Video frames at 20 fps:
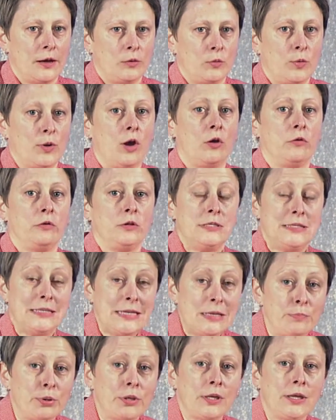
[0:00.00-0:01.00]
are
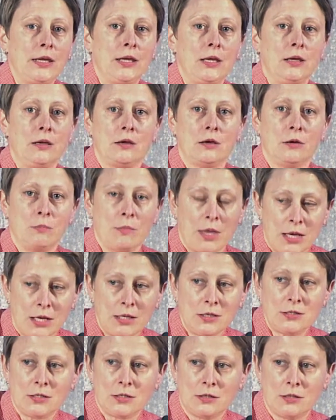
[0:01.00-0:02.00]
deeply
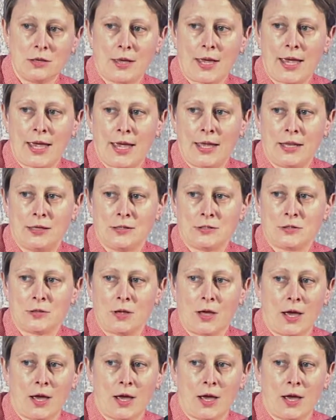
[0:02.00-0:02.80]
committed, and